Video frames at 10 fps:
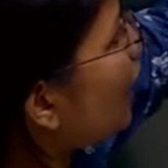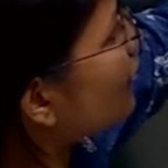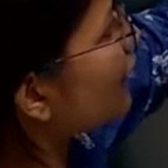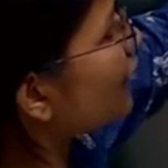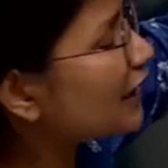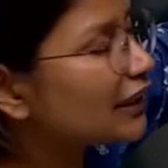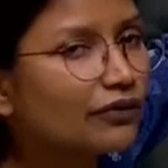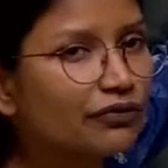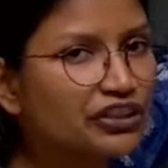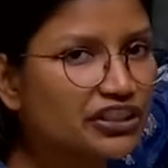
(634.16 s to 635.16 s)
has
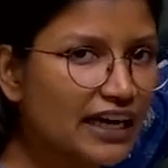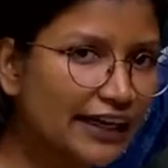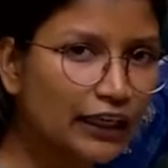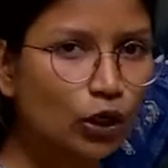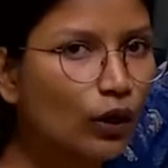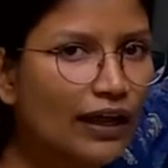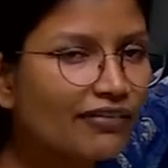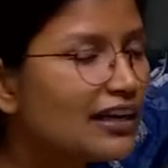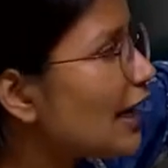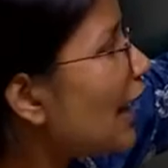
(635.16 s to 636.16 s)
income which is at the low
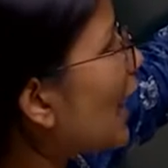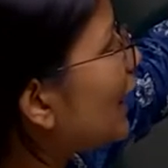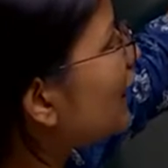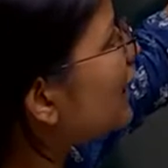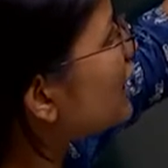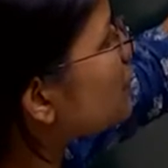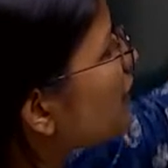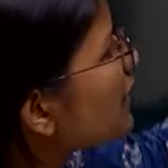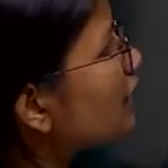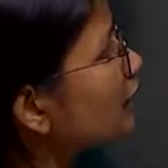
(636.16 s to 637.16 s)
level, and he
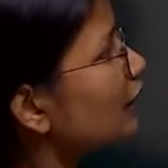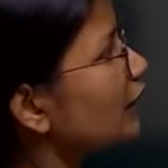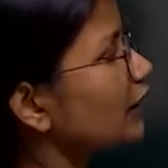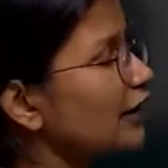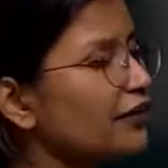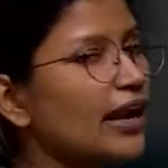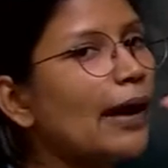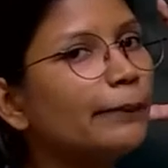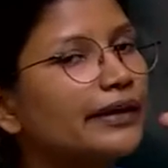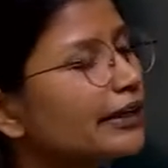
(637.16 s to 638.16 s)
is being
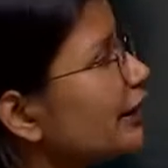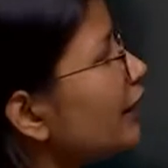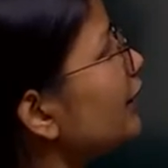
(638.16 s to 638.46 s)
trapped